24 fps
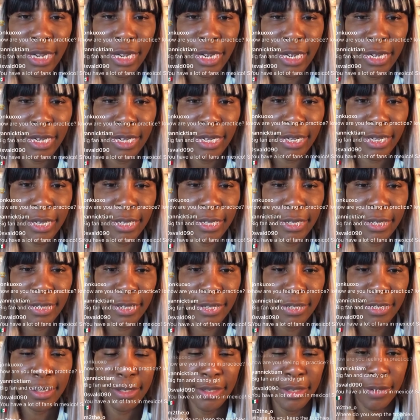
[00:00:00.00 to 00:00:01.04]

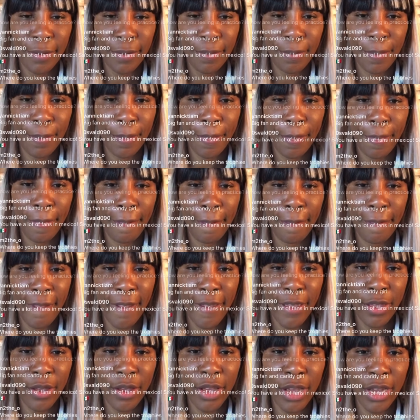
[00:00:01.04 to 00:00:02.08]
And
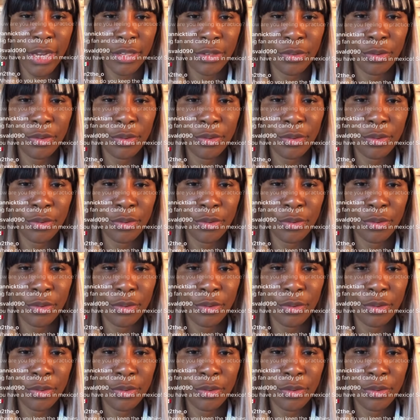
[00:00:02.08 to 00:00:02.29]
thank you guys